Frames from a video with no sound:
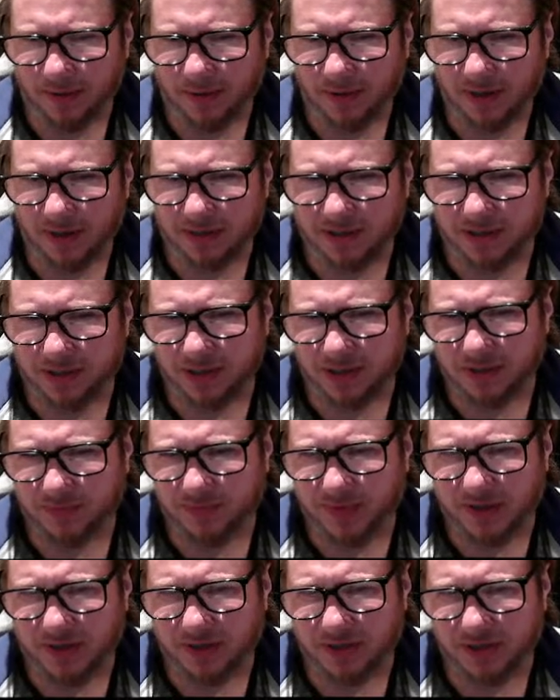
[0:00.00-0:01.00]
ladies and gentlemen,
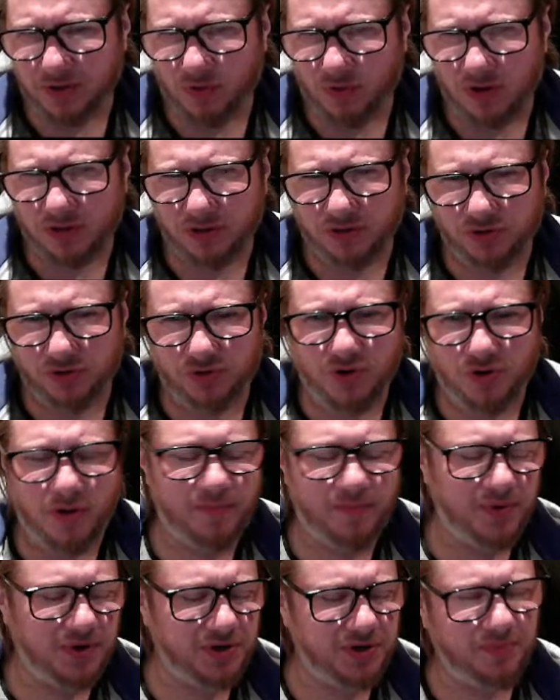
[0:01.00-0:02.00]
because he wants to
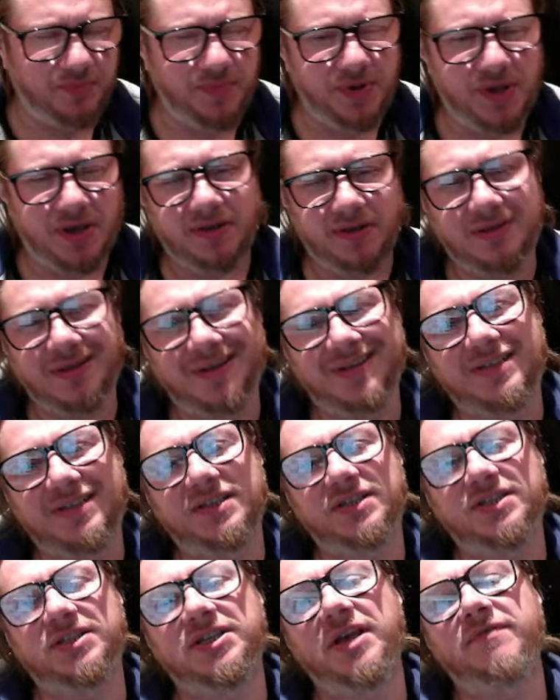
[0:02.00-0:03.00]
drop bishop b8 and
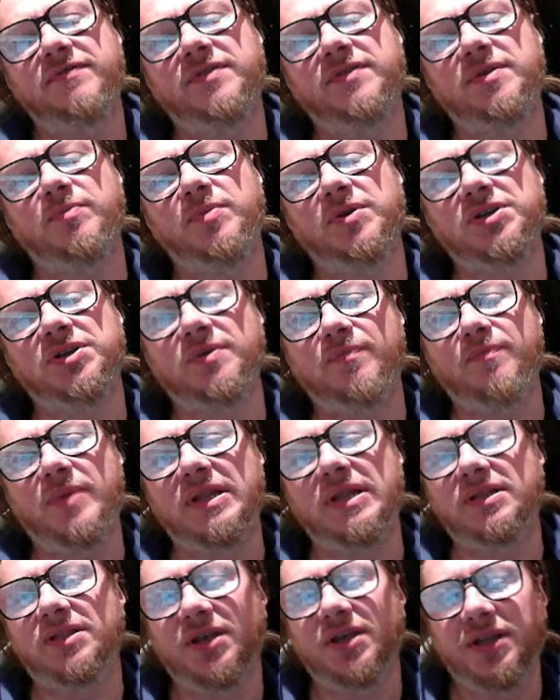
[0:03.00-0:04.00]
save the bishop
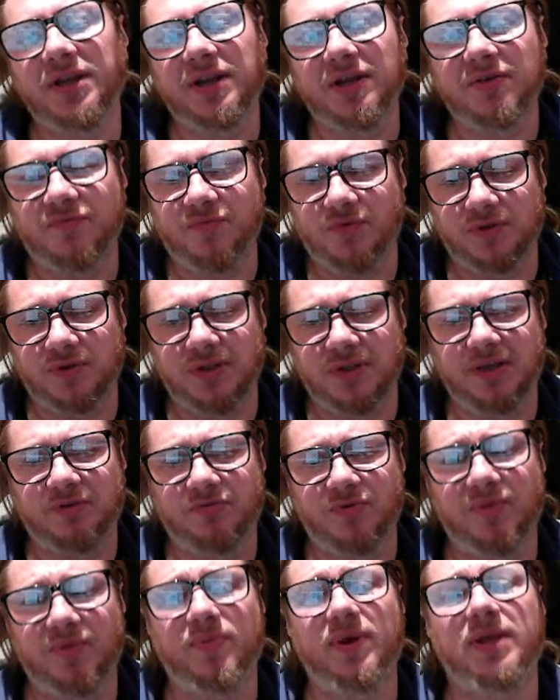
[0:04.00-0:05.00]
maintaining for the
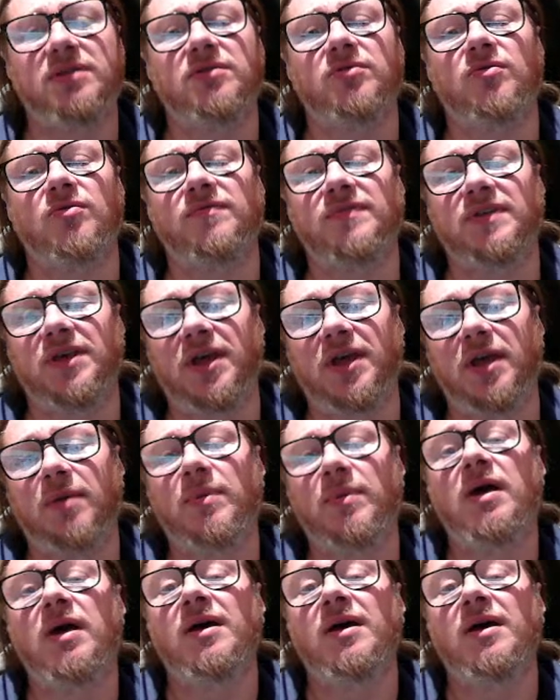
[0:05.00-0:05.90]
remainder of the game